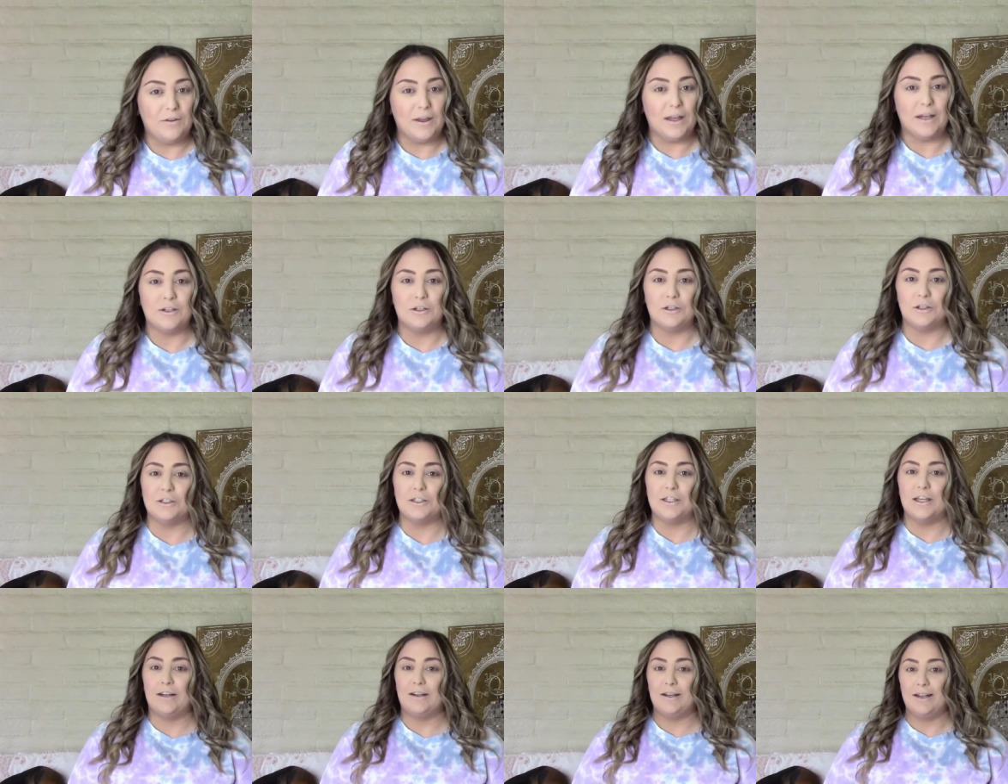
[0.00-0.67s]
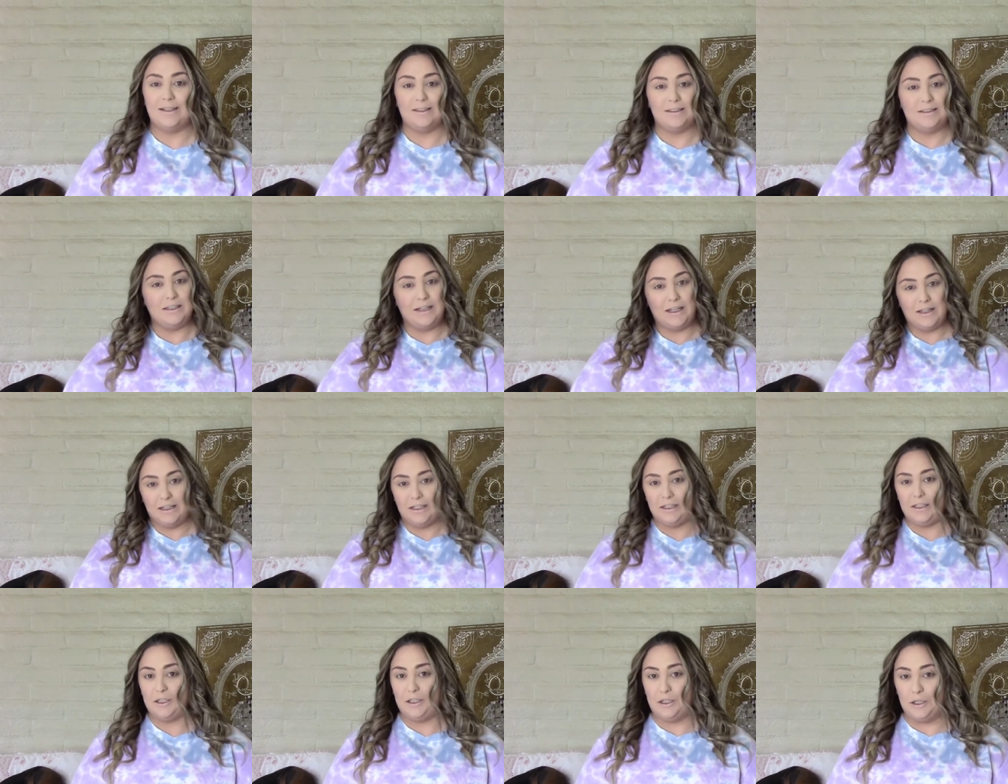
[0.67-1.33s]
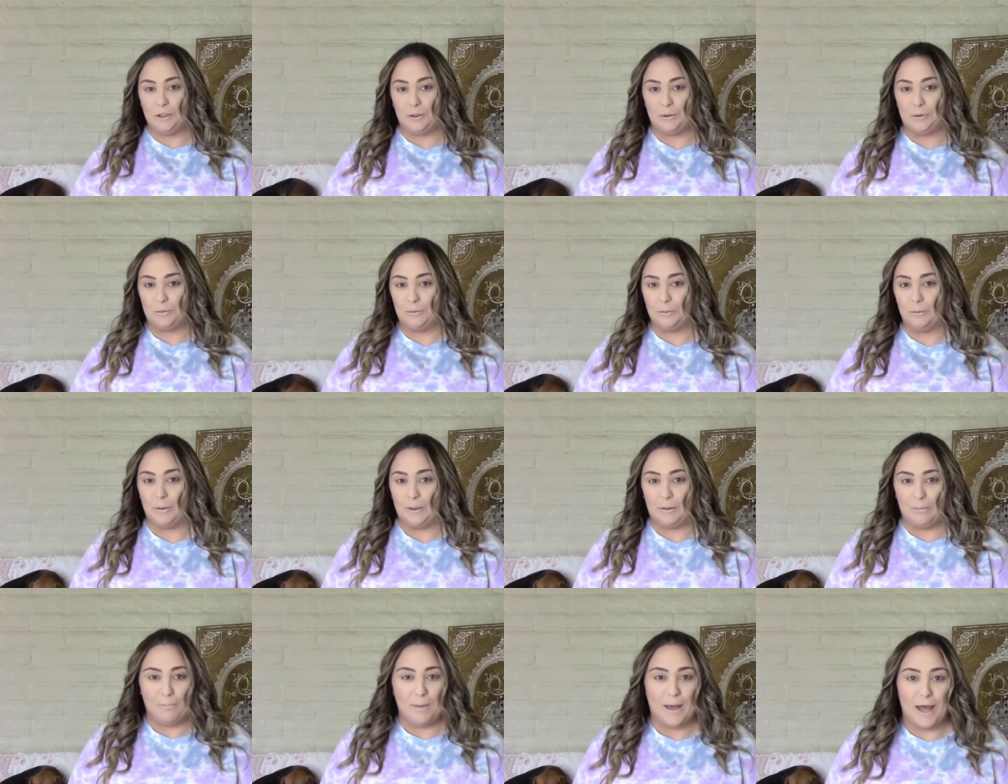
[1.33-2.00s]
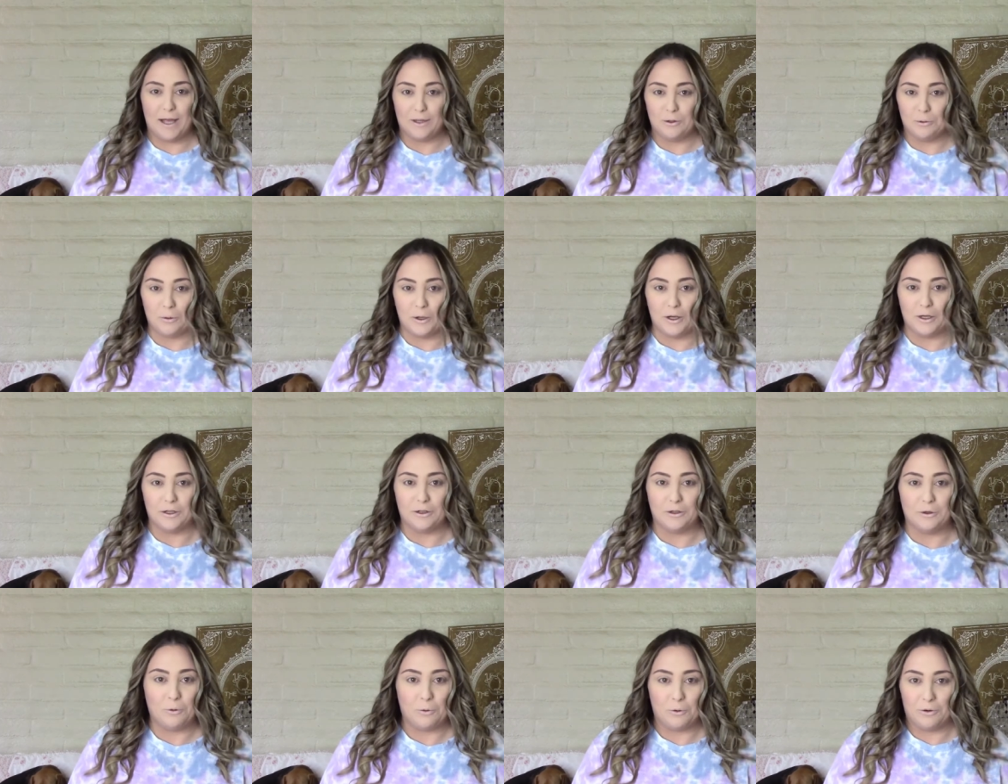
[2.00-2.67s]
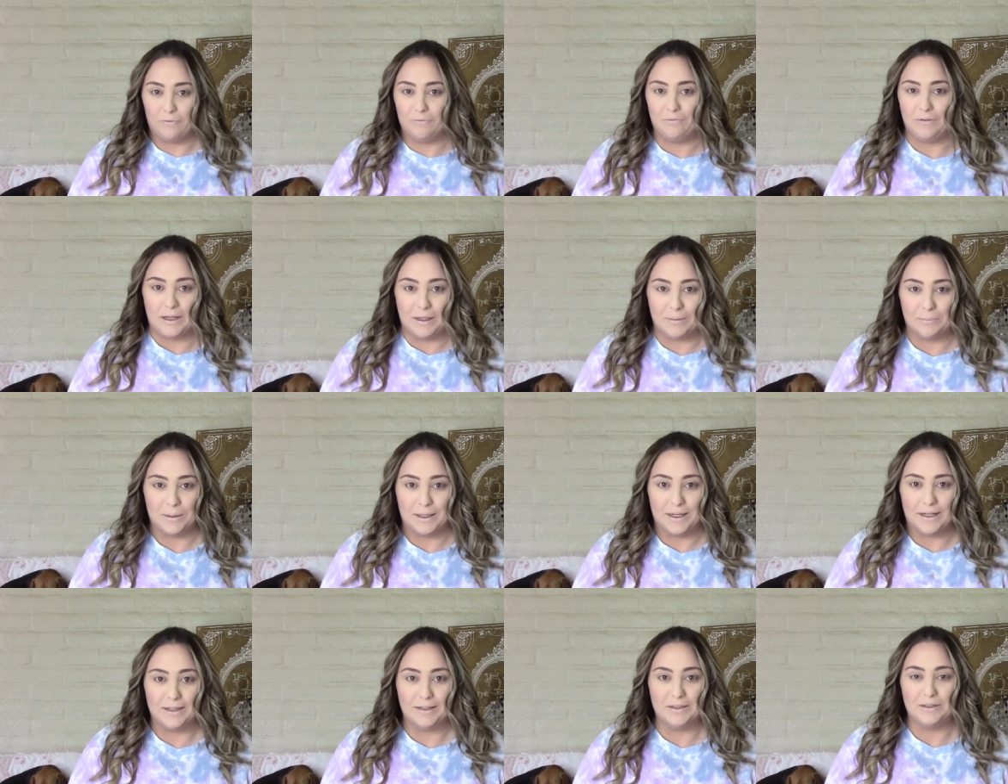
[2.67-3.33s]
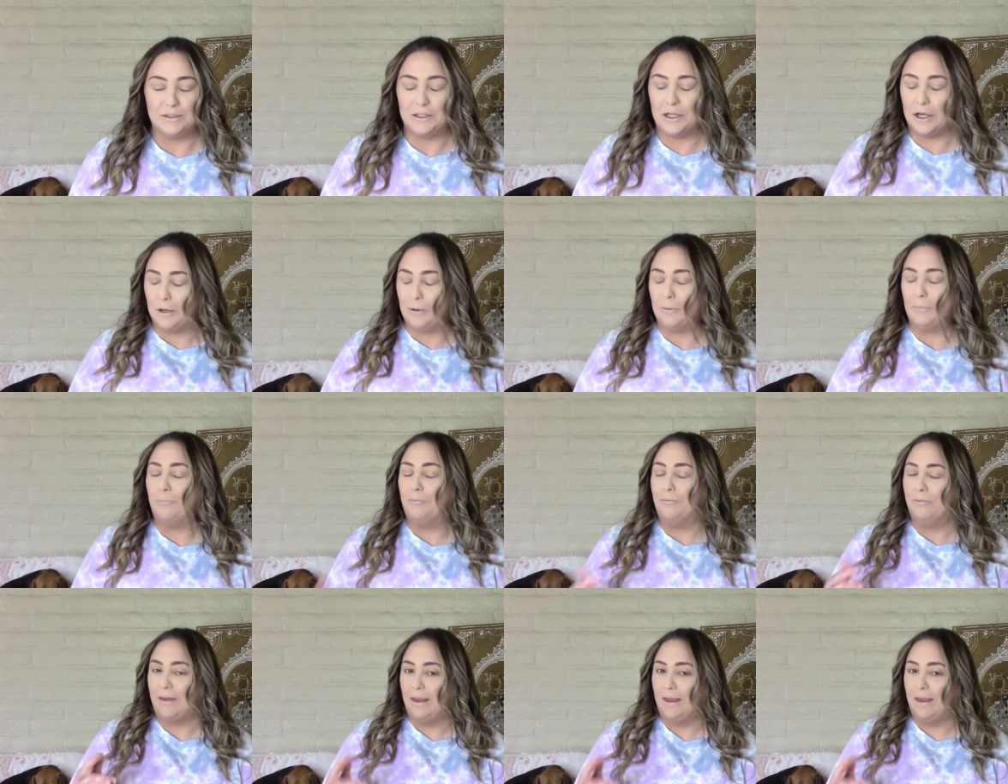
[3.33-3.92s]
and it turns out it has nothing to do with bathwater or feet pics, so